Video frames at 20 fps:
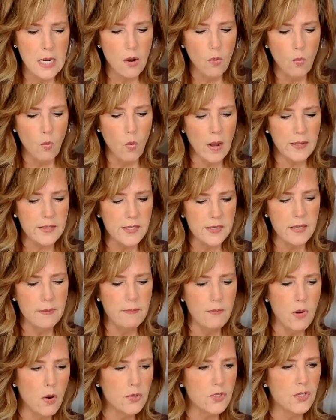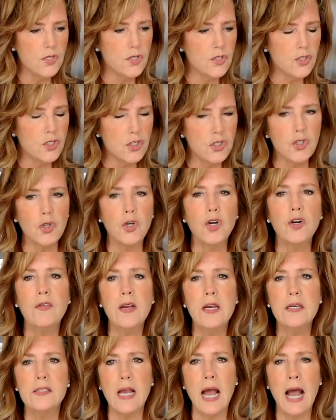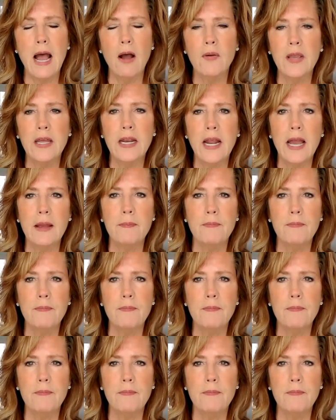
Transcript: what's the most service? How can I